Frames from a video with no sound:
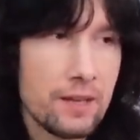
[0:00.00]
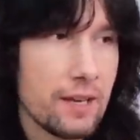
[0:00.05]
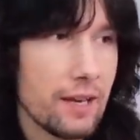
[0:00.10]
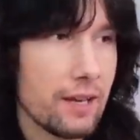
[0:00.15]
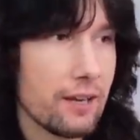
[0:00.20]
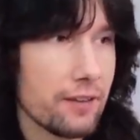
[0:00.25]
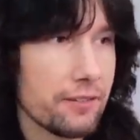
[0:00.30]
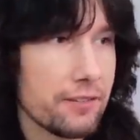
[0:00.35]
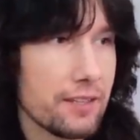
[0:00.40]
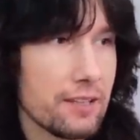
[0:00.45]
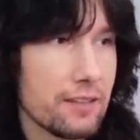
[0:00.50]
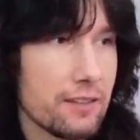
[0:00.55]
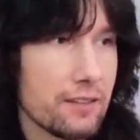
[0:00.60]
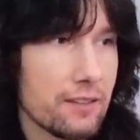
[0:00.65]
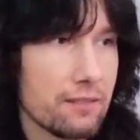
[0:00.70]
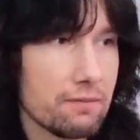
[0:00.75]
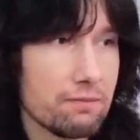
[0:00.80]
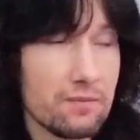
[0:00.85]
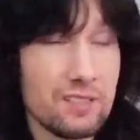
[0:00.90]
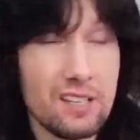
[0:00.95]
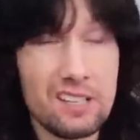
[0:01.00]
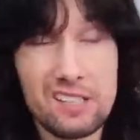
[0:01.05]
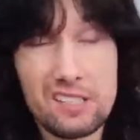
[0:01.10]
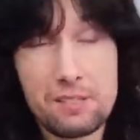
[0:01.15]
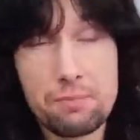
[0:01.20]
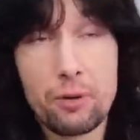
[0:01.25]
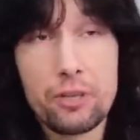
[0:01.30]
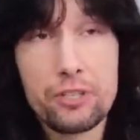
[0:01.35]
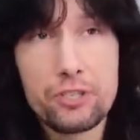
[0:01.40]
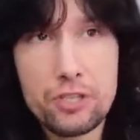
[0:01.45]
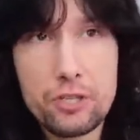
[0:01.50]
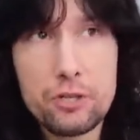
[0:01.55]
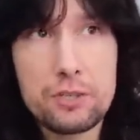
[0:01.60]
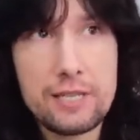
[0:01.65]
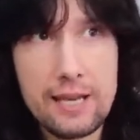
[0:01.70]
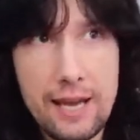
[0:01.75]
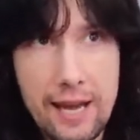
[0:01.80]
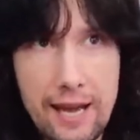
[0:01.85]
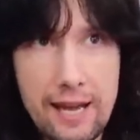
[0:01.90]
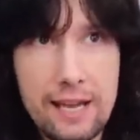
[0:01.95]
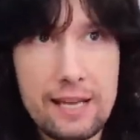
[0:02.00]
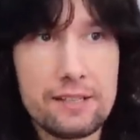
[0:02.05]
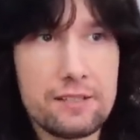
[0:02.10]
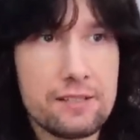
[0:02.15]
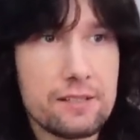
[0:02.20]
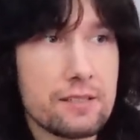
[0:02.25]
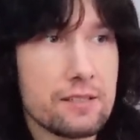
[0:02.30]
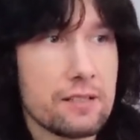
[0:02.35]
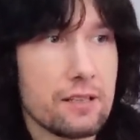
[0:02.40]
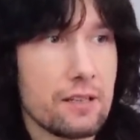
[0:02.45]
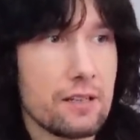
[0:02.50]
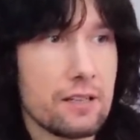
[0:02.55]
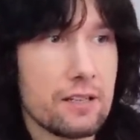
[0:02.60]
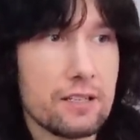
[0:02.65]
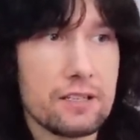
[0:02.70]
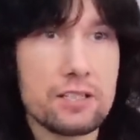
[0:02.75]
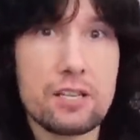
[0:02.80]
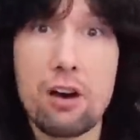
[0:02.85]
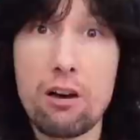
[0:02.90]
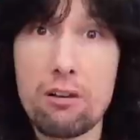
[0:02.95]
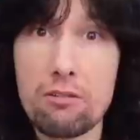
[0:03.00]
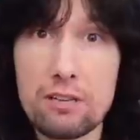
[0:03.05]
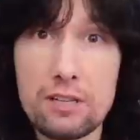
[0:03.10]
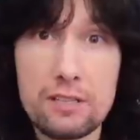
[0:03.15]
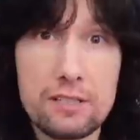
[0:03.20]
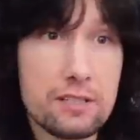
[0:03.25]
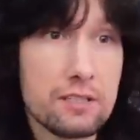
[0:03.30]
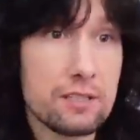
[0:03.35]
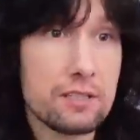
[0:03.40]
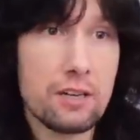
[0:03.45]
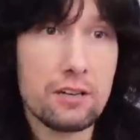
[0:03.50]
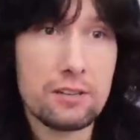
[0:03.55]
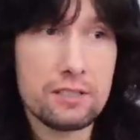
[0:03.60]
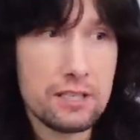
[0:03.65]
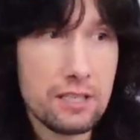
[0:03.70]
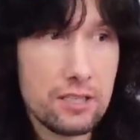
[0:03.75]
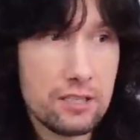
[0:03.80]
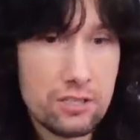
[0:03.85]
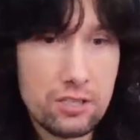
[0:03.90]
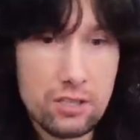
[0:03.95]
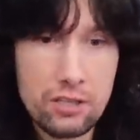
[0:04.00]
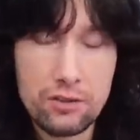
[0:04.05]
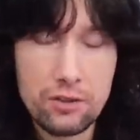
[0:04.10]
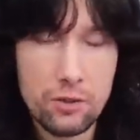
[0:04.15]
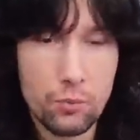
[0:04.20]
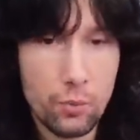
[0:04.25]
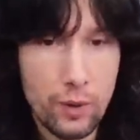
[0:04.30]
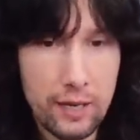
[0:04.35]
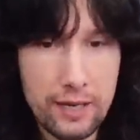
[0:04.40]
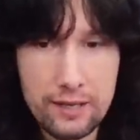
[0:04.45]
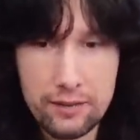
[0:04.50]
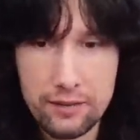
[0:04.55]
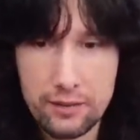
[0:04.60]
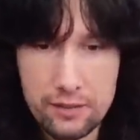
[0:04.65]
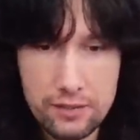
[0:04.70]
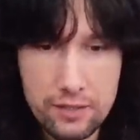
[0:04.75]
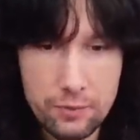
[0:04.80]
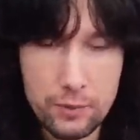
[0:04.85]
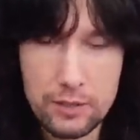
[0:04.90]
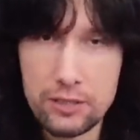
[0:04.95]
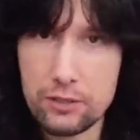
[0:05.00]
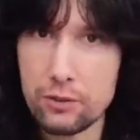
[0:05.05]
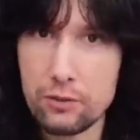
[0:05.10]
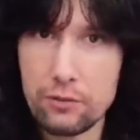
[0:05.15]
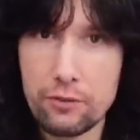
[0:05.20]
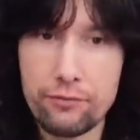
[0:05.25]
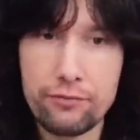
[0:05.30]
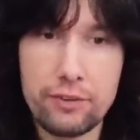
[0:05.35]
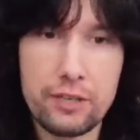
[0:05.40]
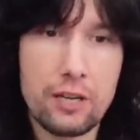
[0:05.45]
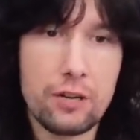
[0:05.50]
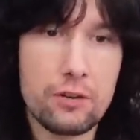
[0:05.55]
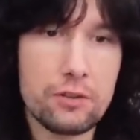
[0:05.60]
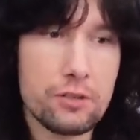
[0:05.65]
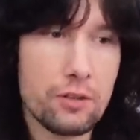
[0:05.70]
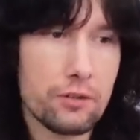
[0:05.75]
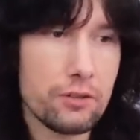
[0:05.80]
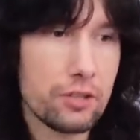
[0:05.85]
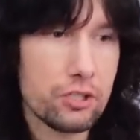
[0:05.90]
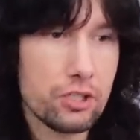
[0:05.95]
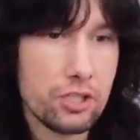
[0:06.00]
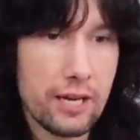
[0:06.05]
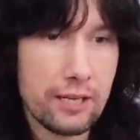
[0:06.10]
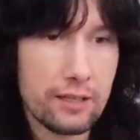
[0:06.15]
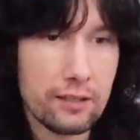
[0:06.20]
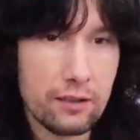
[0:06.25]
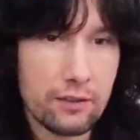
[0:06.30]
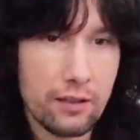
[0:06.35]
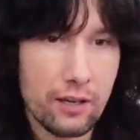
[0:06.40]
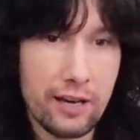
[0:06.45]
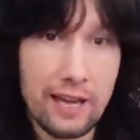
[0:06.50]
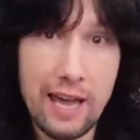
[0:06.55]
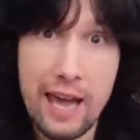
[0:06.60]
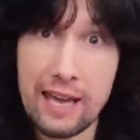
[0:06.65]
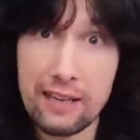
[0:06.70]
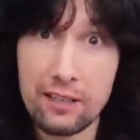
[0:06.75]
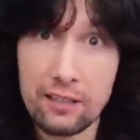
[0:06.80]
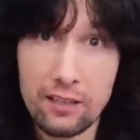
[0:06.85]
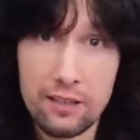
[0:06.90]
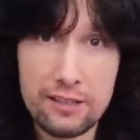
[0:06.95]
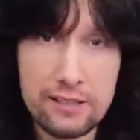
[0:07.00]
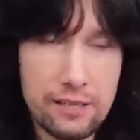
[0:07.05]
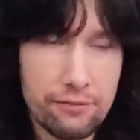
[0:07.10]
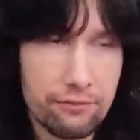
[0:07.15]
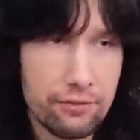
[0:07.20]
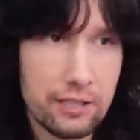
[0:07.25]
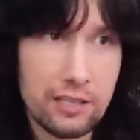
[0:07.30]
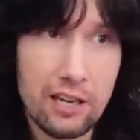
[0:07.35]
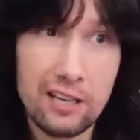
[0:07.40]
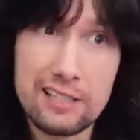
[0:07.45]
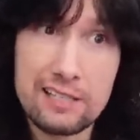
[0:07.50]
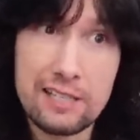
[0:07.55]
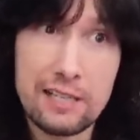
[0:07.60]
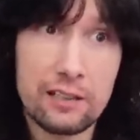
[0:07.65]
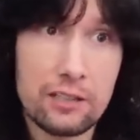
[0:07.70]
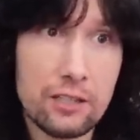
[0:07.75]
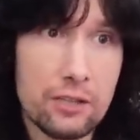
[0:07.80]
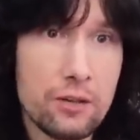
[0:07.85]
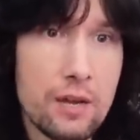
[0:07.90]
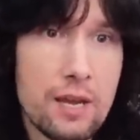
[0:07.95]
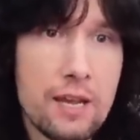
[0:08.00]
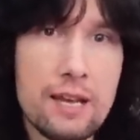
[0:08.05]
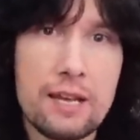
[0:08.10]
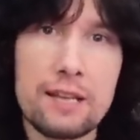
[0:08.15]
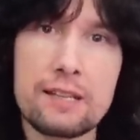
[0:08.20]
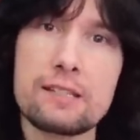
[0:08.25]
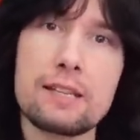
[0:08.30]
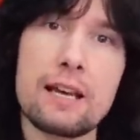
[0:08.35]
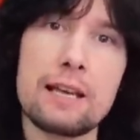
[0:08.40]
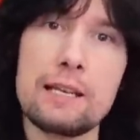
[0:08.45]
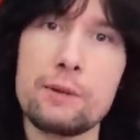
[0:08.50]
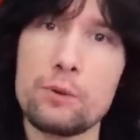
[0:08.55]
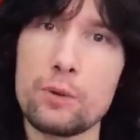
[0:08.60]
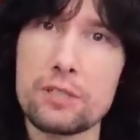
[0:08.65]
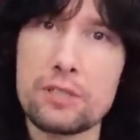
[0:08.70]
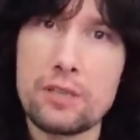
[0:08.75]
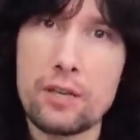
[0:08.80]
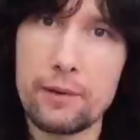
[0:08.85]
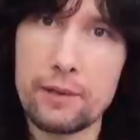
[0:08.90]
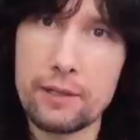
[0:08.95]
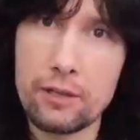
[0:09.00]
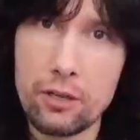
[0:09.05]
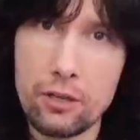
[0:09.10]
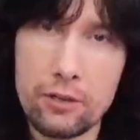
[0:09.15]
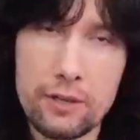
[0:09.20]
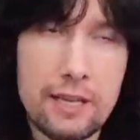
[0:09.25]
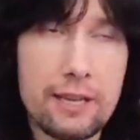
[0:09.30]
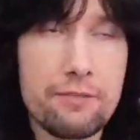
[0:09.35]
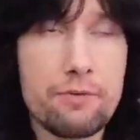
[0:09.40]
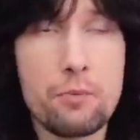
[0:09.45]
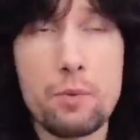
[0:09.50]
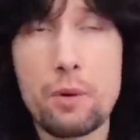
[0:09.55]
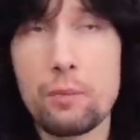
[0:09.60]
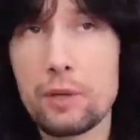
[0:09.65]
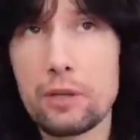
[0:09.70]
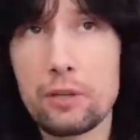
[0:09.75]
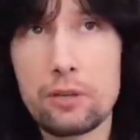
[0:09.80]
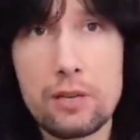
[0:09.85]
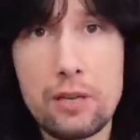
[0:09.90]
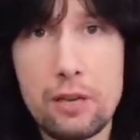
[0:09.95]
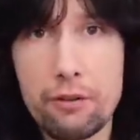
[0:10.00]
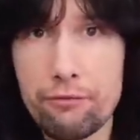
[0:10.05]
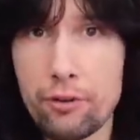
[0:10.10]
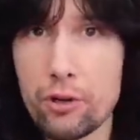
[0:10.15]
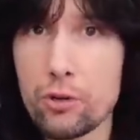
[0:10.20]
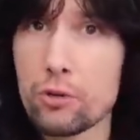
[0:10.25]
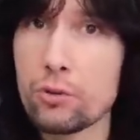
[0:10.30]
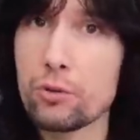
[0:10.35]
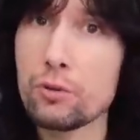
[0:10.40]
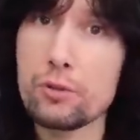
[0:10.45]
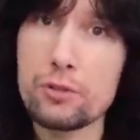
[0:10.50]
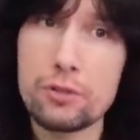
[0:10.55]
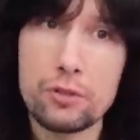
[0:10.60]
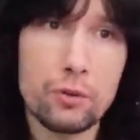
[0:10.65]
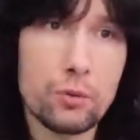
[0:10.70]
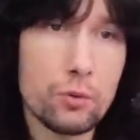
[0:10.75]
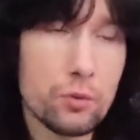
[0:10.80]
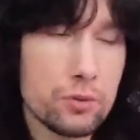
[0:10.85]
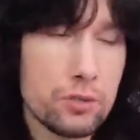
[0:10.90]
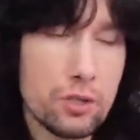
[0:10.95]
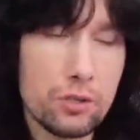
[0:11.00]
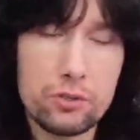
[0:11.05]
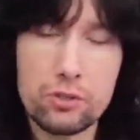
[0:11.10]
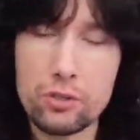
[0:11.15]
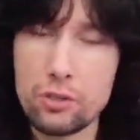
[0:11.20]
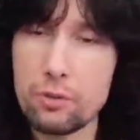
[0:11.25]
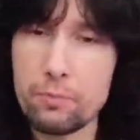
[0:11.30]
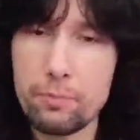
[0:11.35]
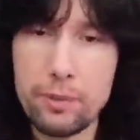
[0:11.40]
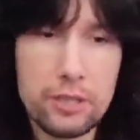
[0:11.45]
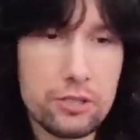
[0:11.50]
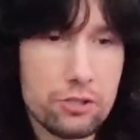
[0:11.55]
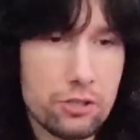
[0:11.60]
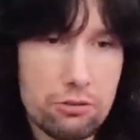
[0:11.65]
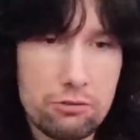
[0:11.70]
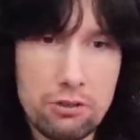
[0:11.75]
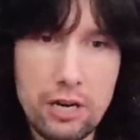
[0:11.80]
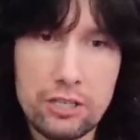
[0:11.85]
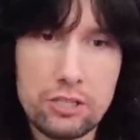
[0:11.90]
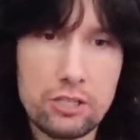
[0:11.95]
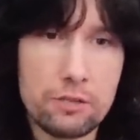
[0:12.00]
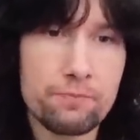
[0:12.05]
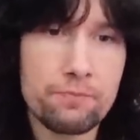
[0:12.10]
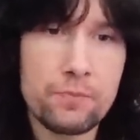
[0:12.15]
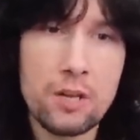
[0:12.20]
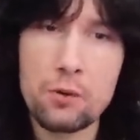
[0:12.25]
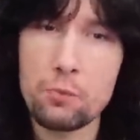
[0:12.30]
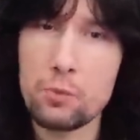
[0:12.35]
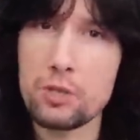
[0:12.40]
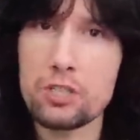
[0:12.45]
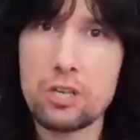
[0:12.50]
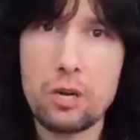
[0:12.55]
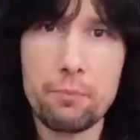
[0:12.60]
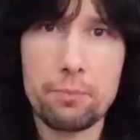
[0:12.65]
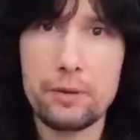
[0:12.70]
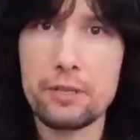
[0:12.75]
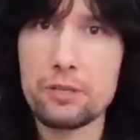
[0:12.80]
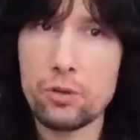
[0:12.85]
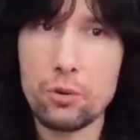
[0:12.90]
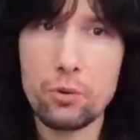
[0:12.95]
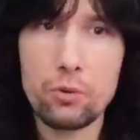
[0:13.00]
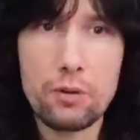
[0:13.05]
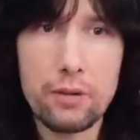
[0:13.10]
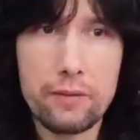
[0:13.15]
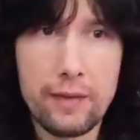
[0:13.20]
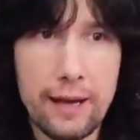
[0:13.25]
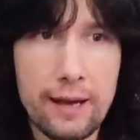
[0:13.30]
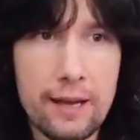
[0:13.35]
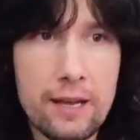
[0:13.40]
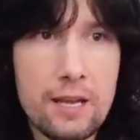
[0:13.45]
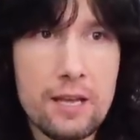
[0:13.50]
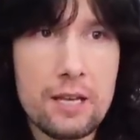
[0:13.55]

And I think it's my duty as a guitarist, guitar teacher, the way that we do videos on the channel, that I analyze everything, I tell you exactly what's going on. Even when we're looking at vocals and auto-tune, pitch correction, we jump into all of that.